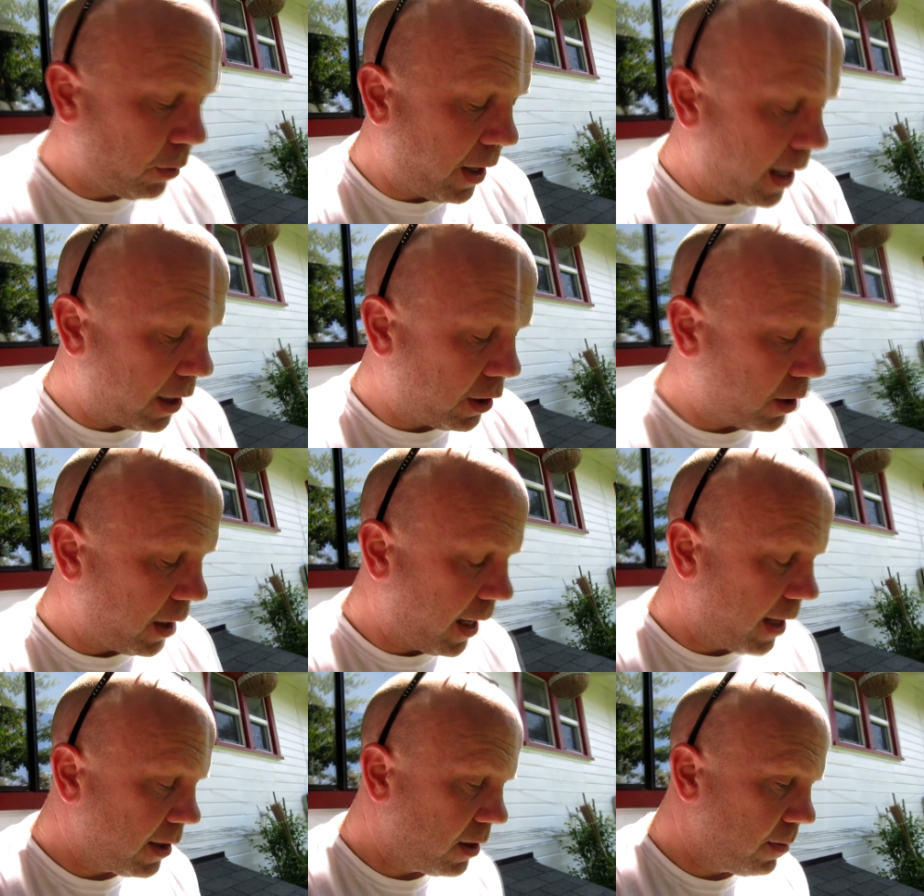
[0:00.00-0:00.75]
We
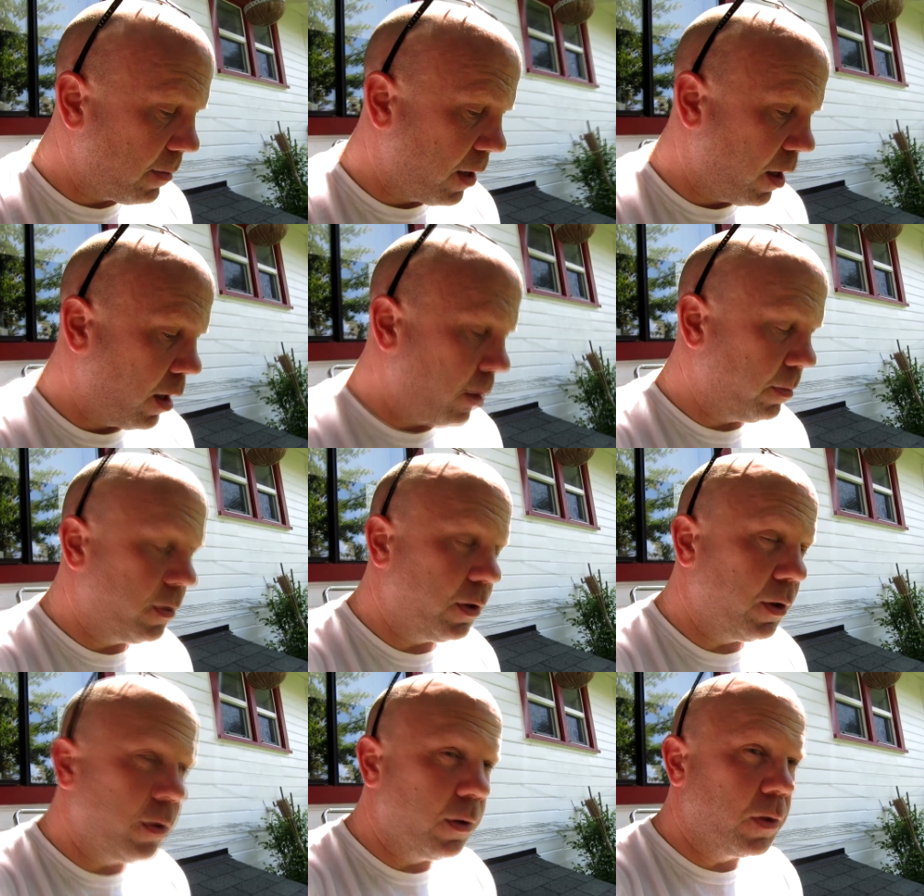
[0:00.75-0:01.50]
actually had some help
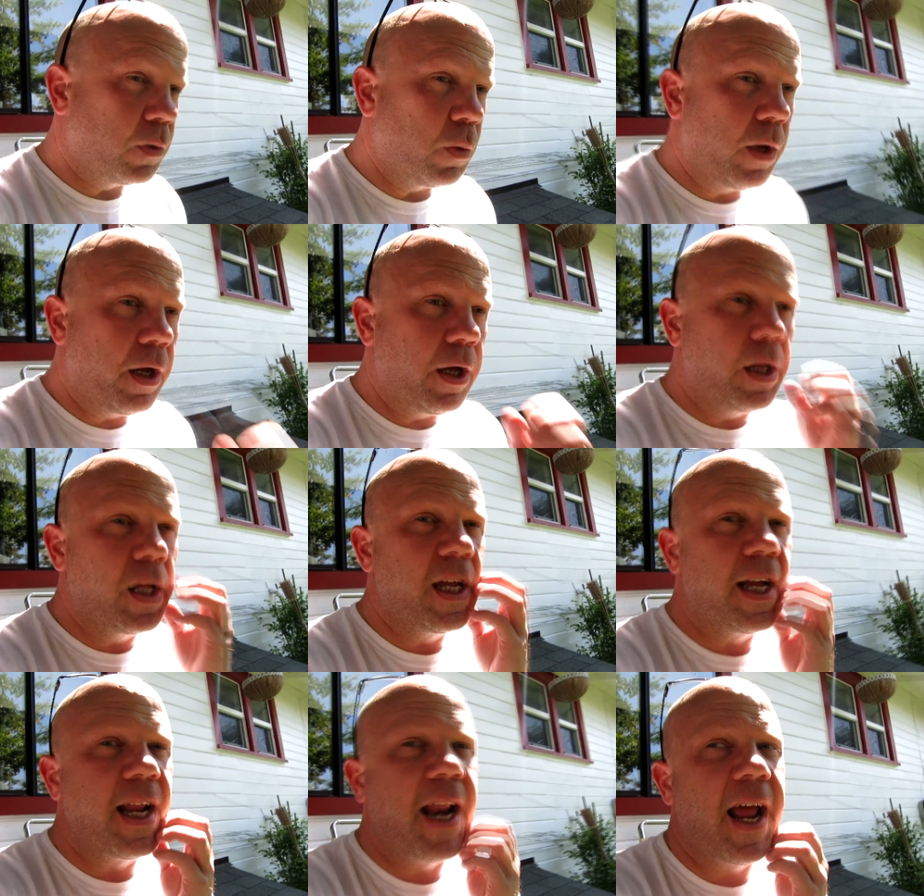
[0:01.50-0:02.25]
too as well,
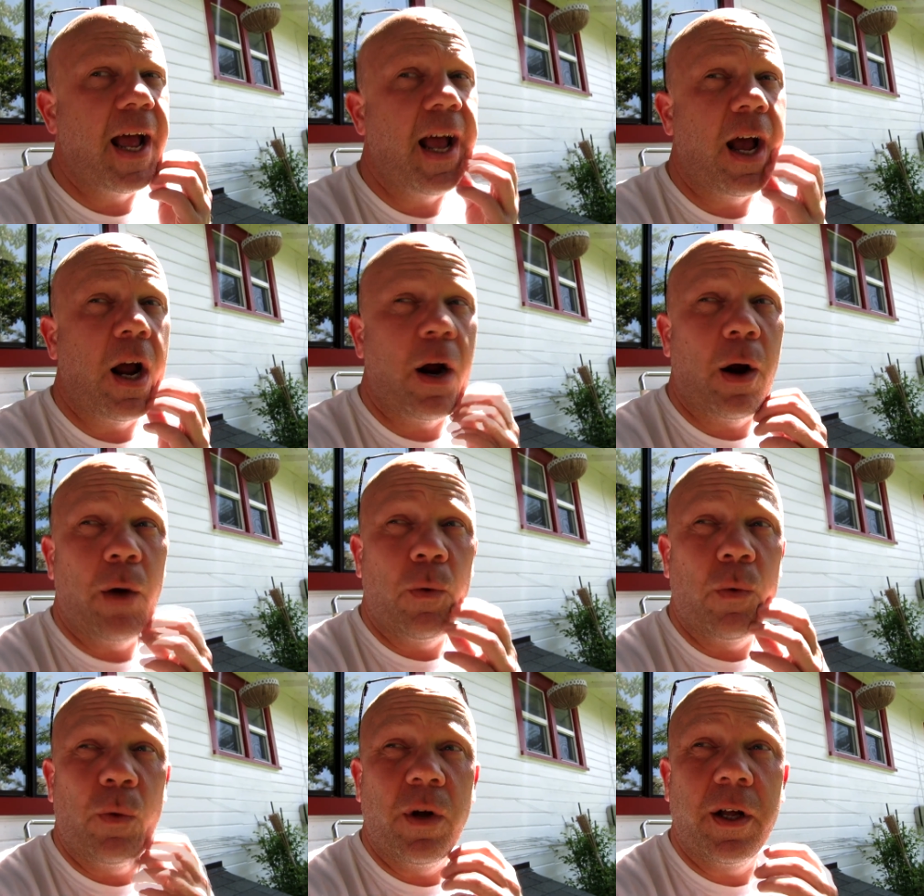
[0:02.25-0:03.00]
and
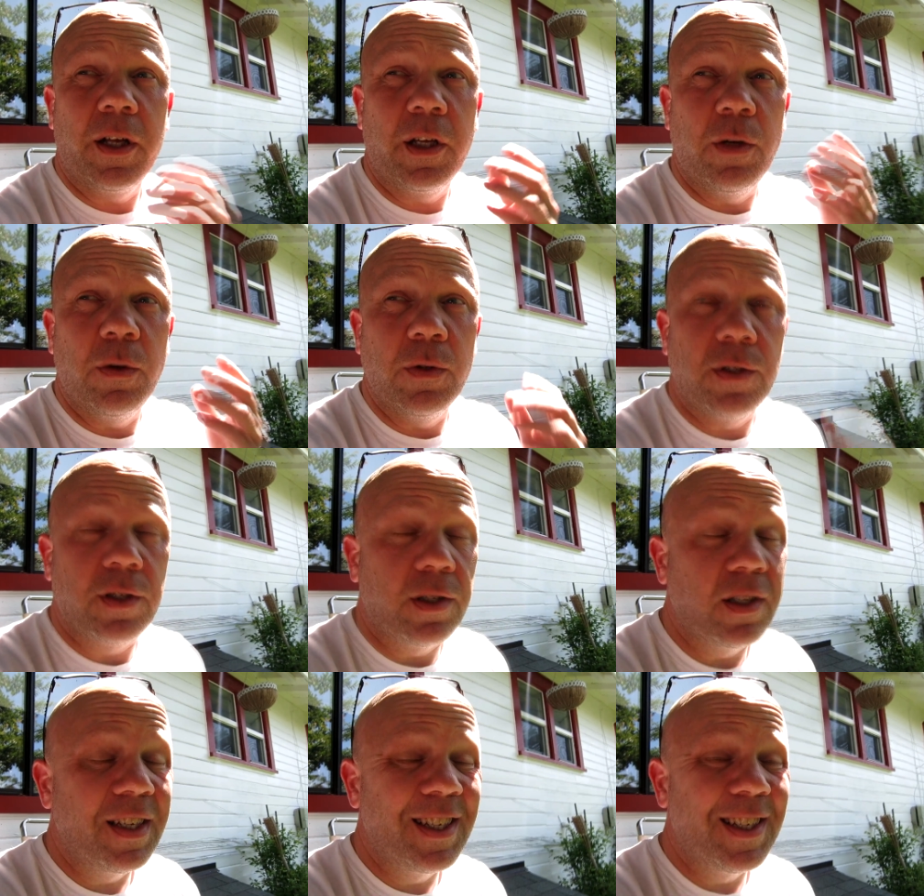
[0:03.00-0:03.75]

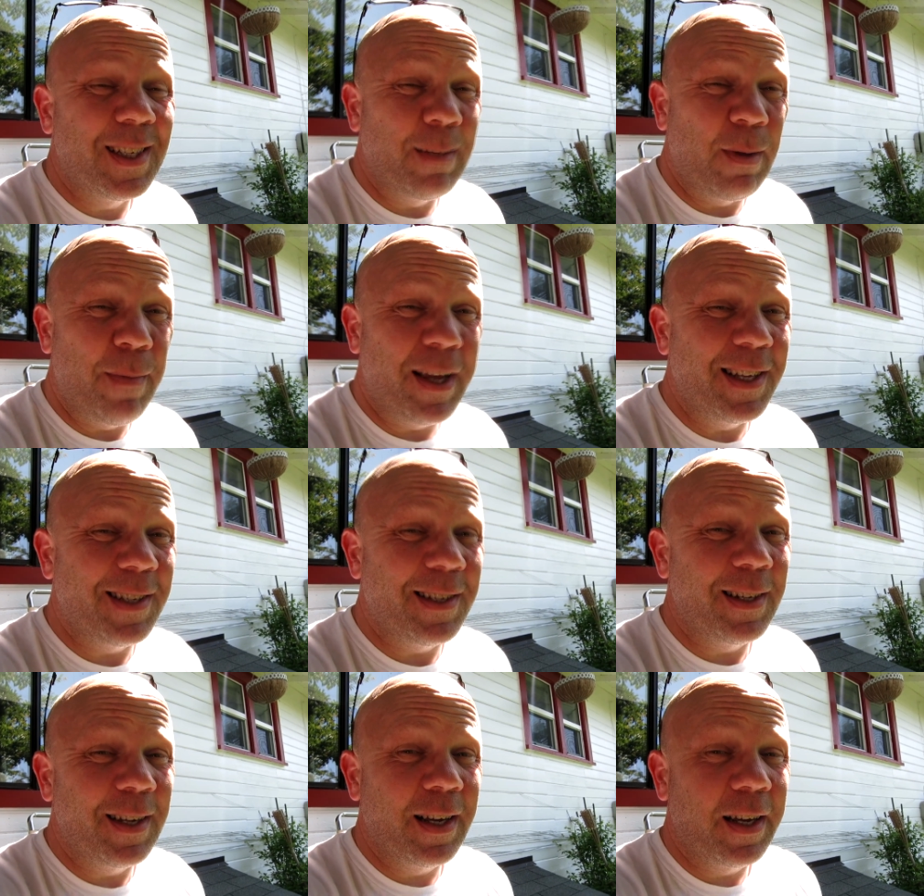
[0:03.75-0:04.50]
used some
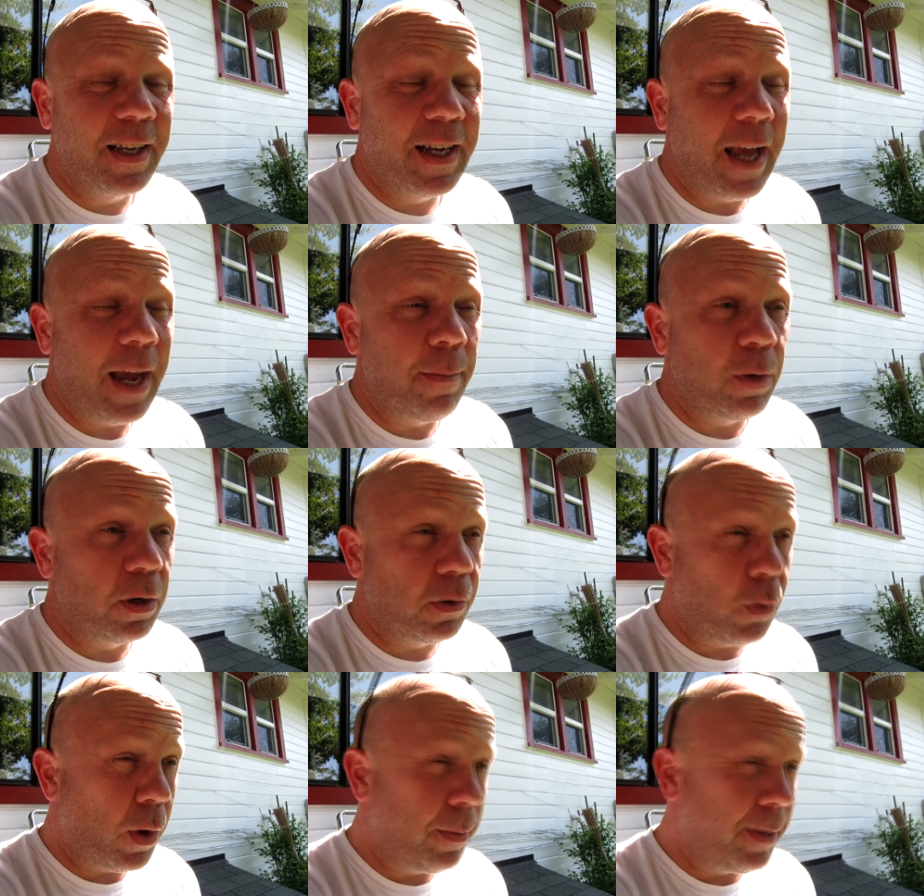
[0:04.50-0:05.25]
amazing camera
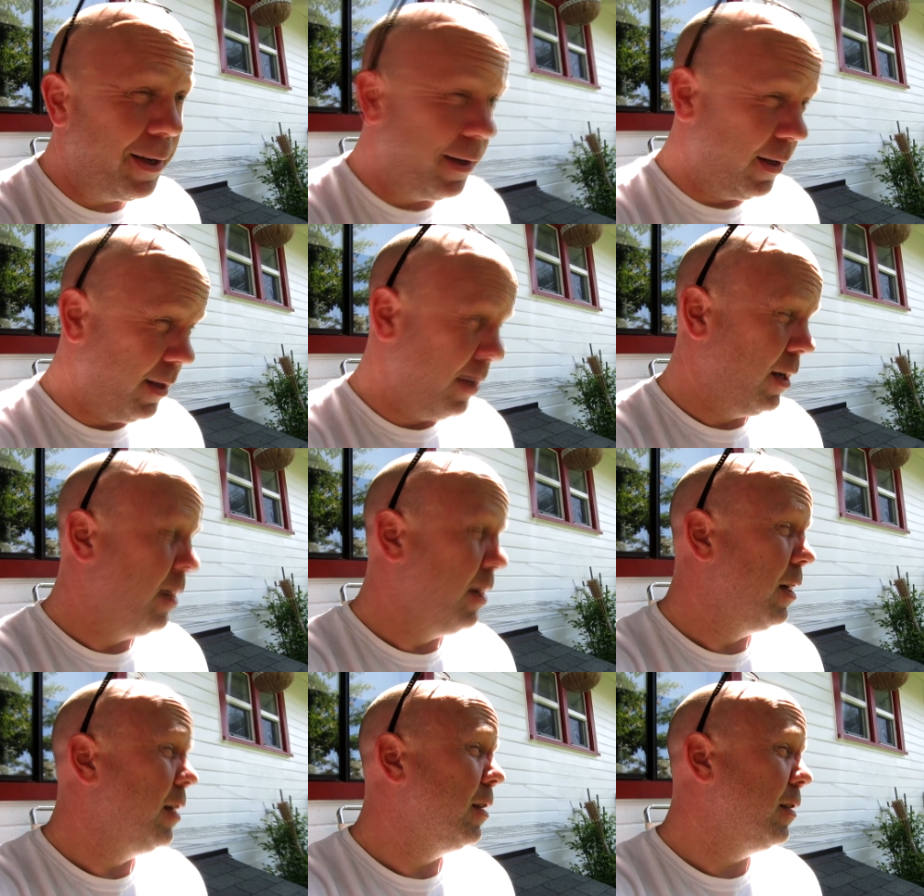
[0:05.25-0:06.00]
equipment
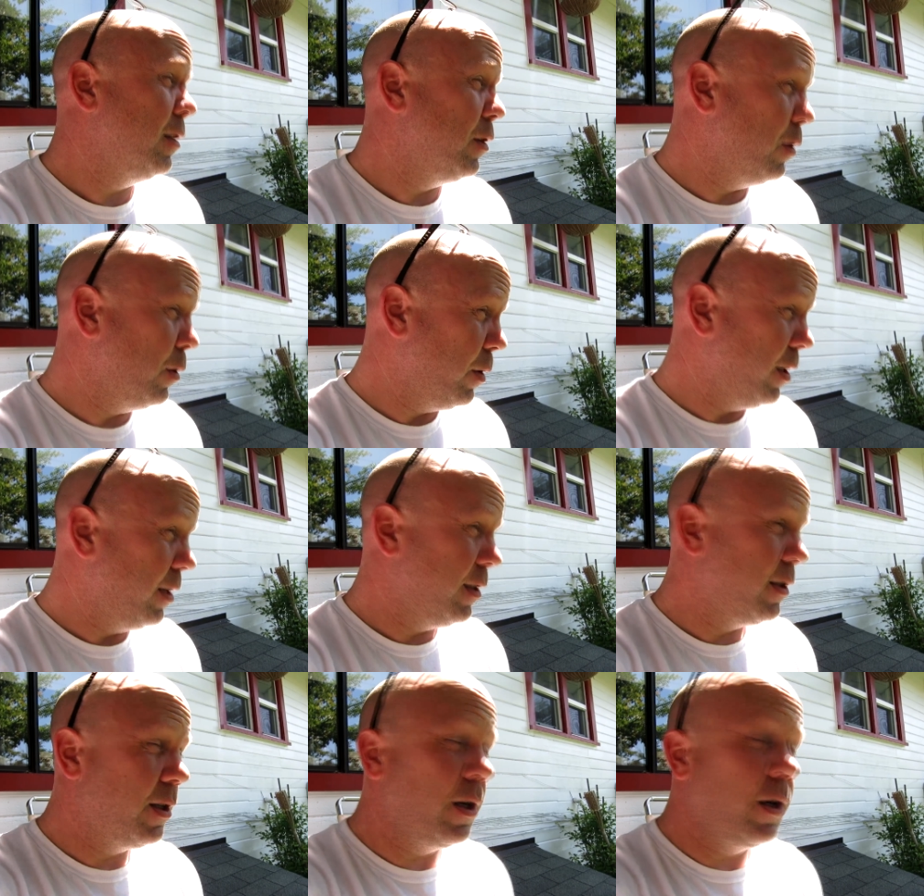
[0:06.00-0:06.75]
to do
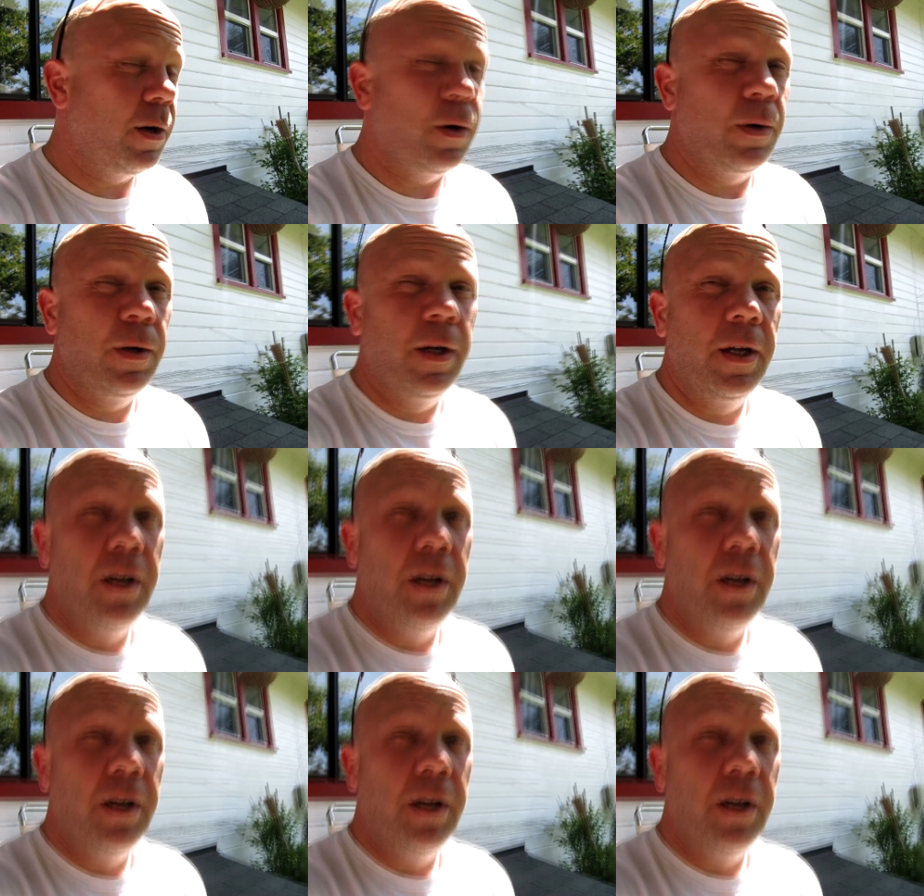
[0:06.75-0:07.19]
it. So